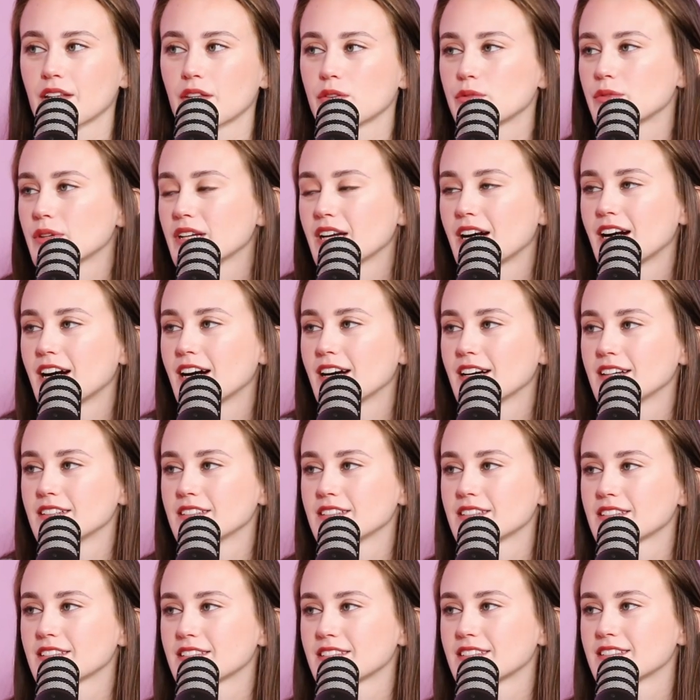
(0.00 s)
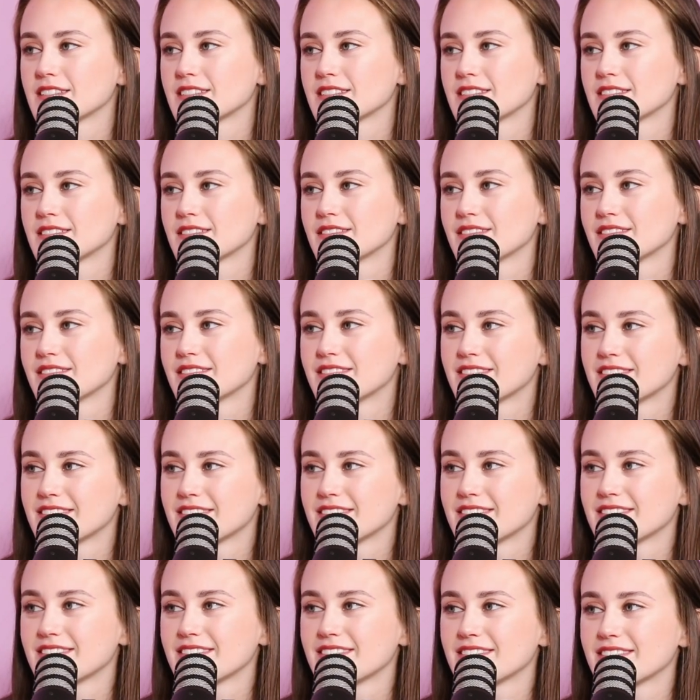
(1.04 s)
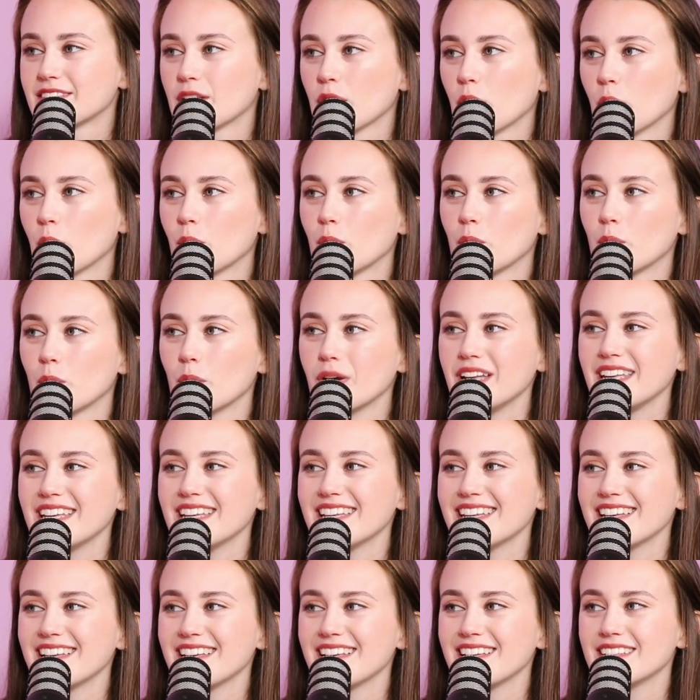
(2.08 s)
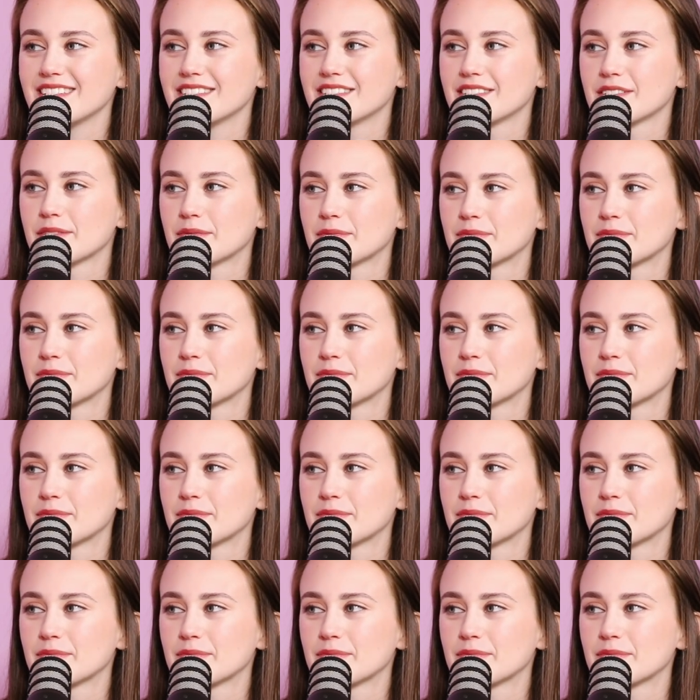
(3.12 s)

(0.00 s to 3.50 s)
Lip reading: 3 eyes. Wings.